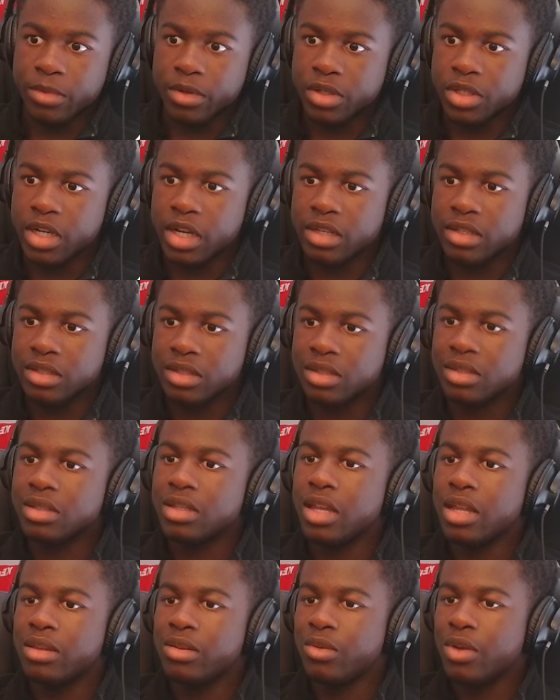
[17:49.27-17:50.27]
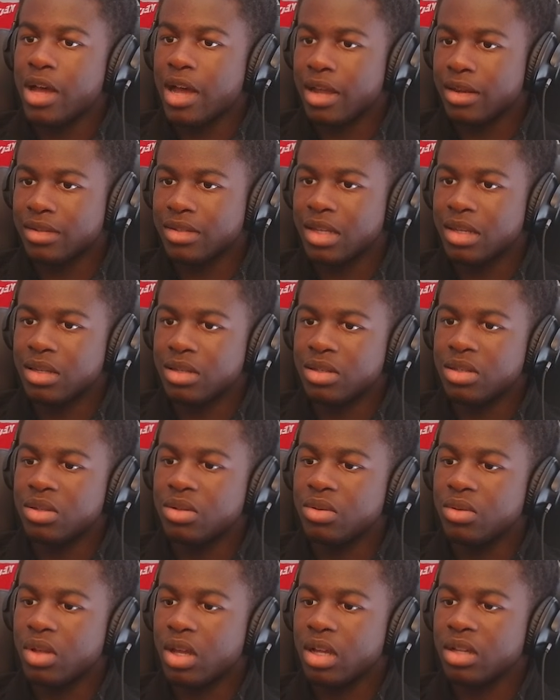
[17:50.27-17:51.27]
chest, then you can set it to
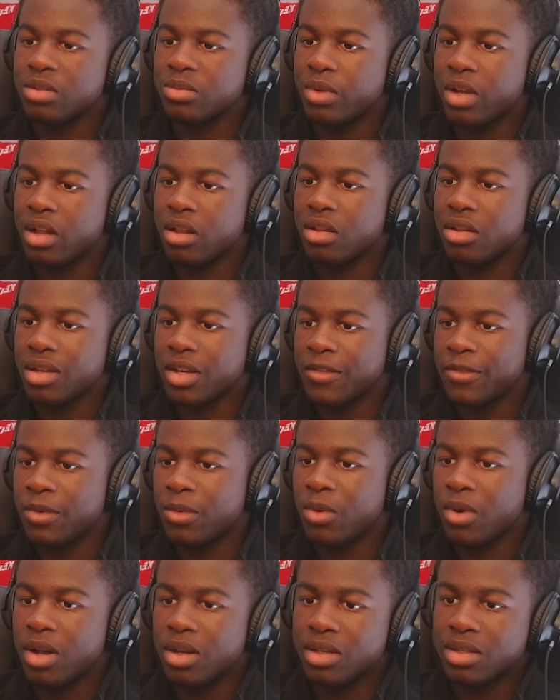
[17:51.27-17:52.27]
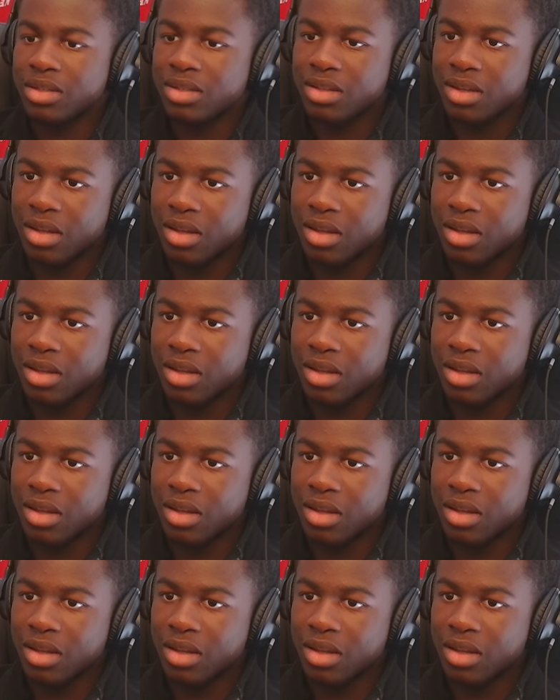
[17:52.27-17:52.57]
do that as well if you want.